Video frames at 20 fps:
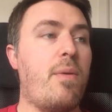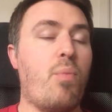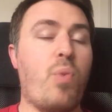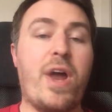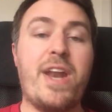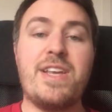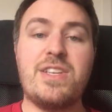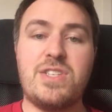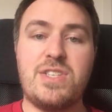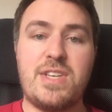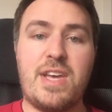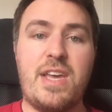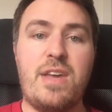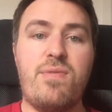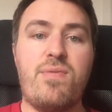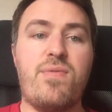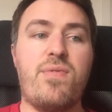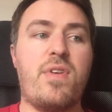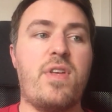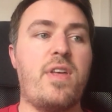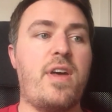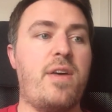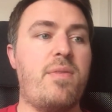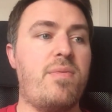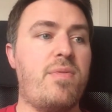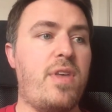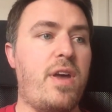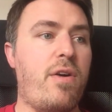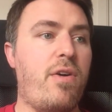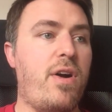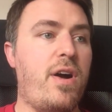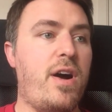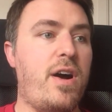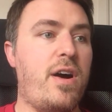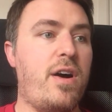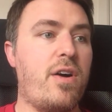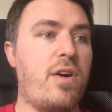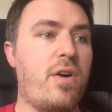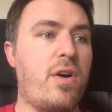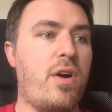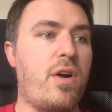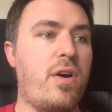when it's safe. There are